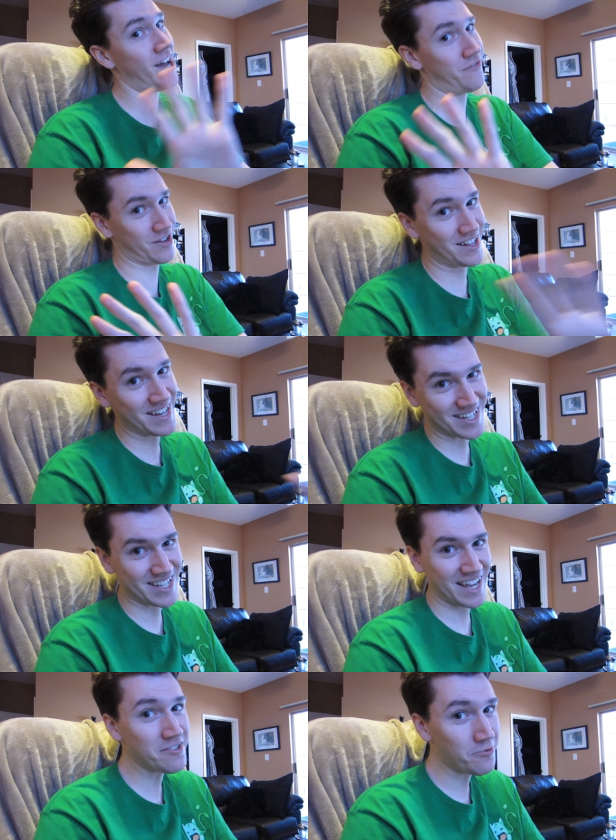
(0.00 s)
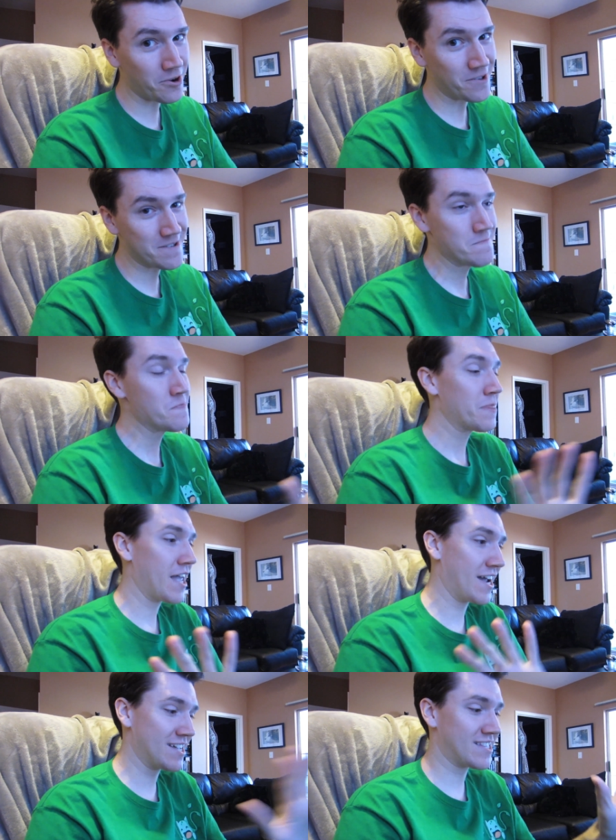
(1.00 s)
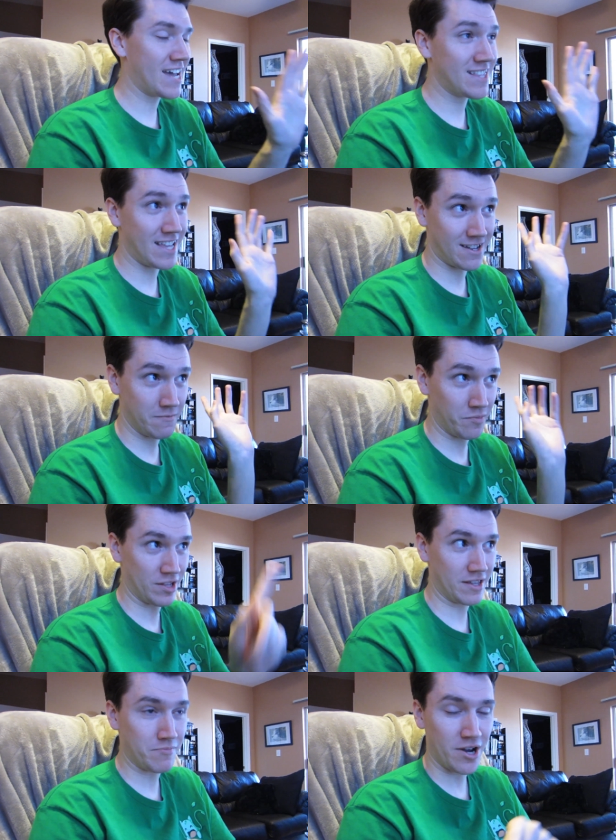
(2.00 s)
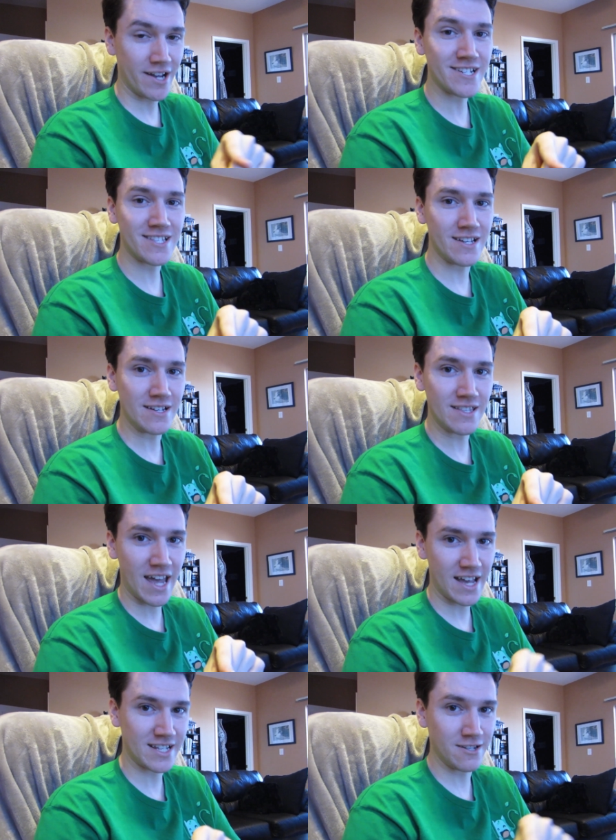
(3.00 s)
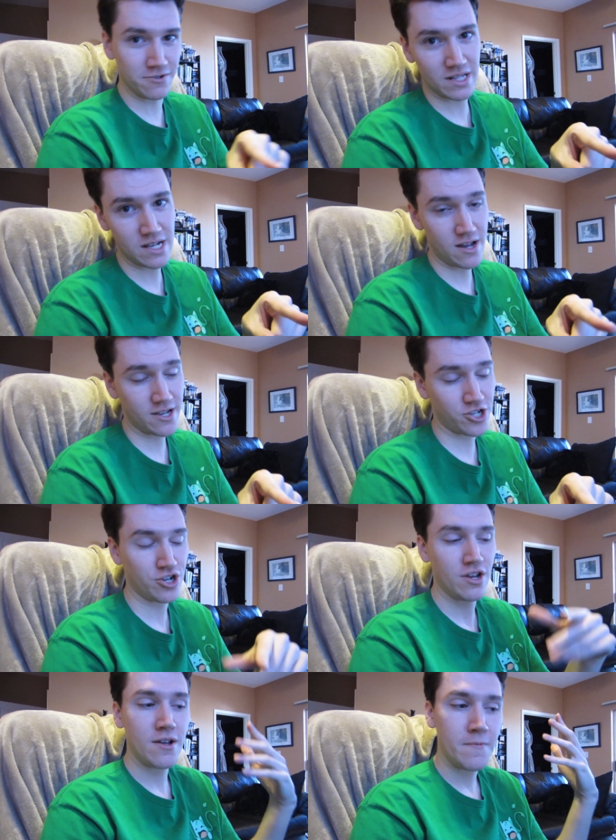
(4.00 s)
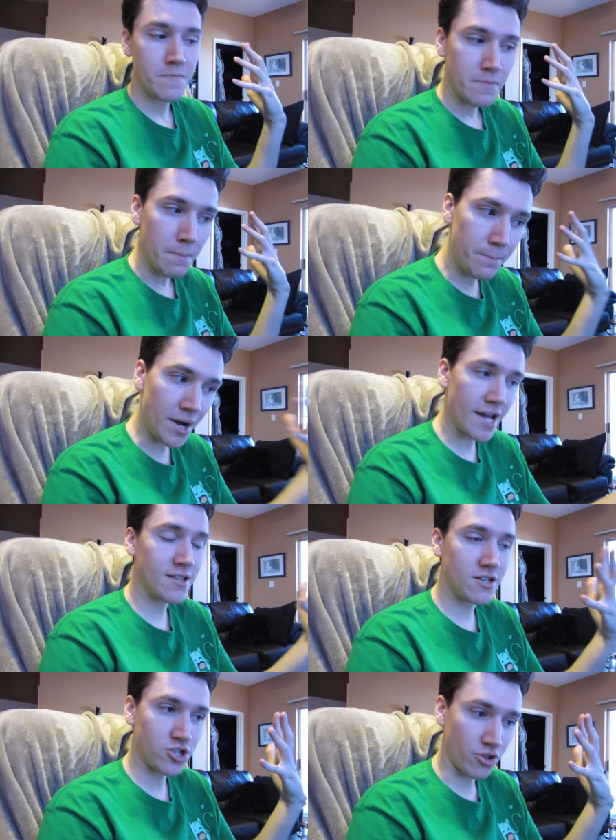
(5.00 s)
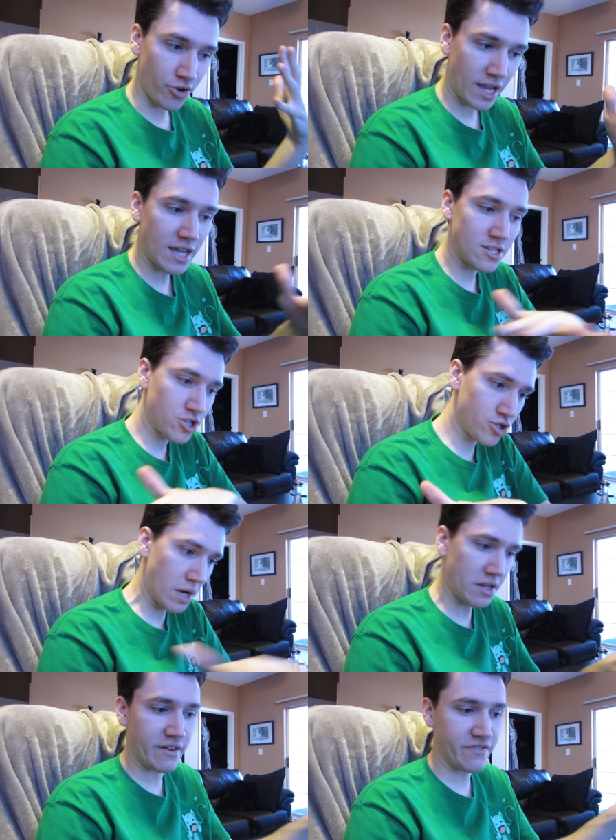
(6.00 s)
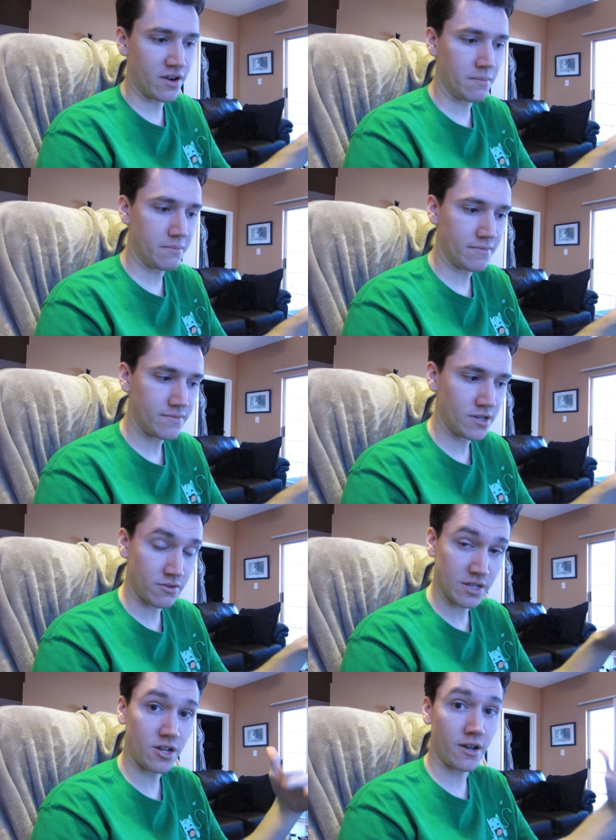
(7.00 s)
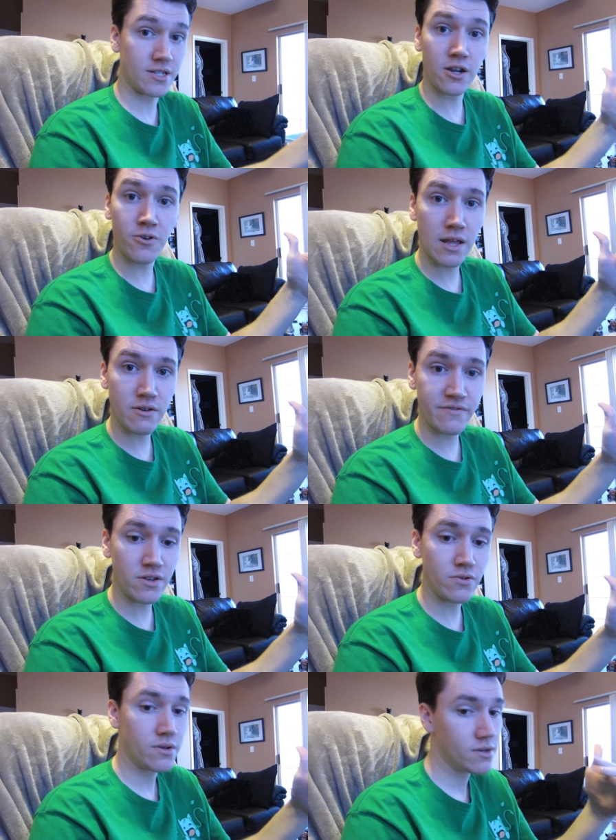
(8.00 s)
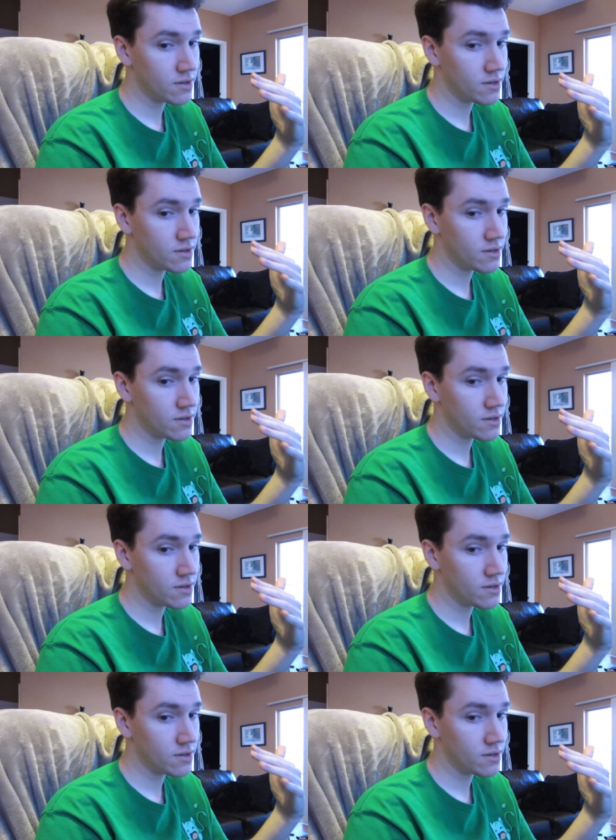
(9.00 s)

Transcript: have the cleanest slate in the world. I get that. They completely botched the, the AC Unity launch. But looking at it strictly from, you know, this content creator view,